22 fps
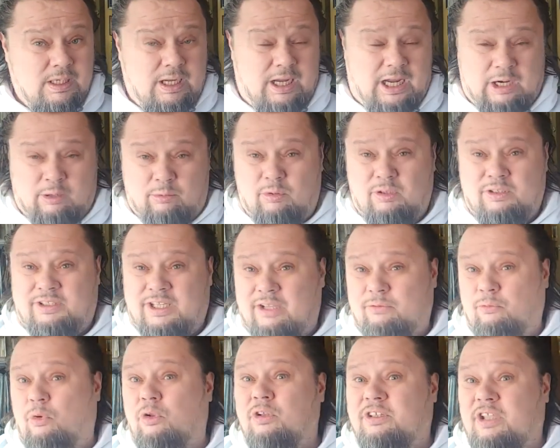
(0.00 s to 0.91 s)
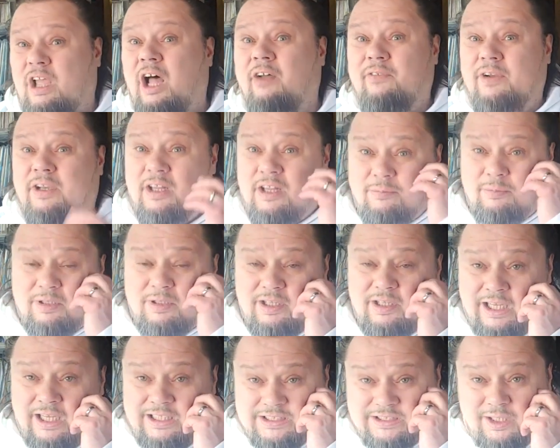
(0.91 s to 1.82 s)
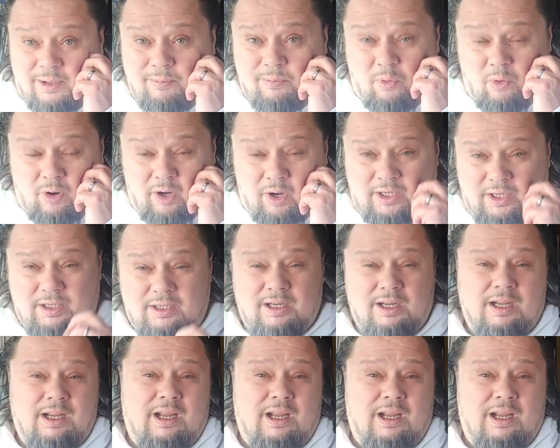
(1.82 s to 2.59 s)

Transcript: And we'll delve into them at some point.